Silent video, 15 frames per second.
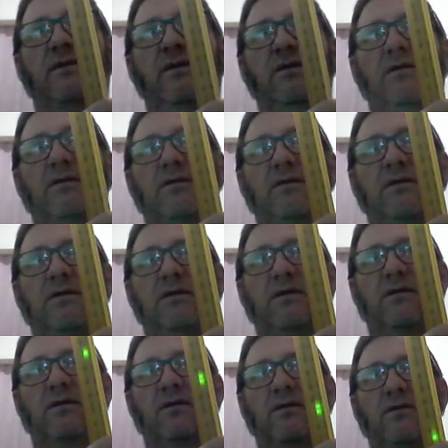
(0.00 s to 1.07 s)
look,
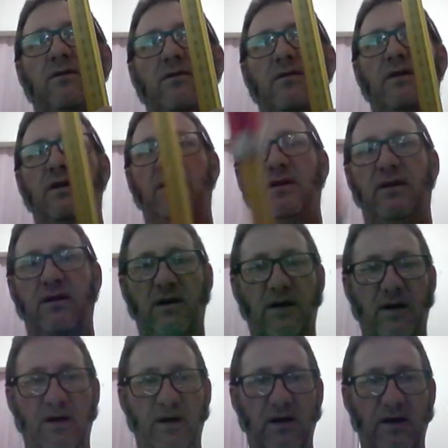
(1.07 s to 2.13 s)
green
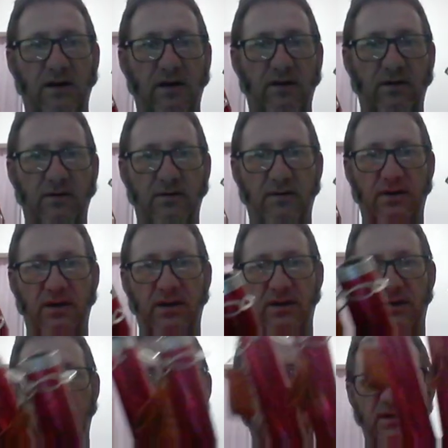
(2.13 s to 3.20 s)
again. All
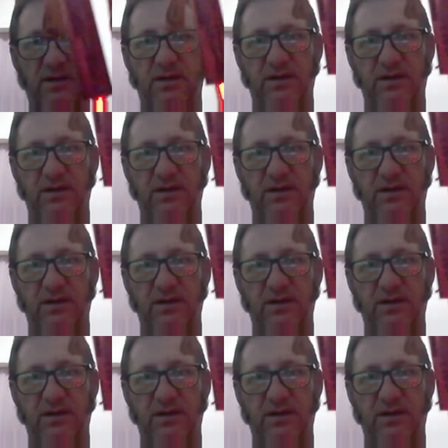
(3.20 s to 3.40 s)
right.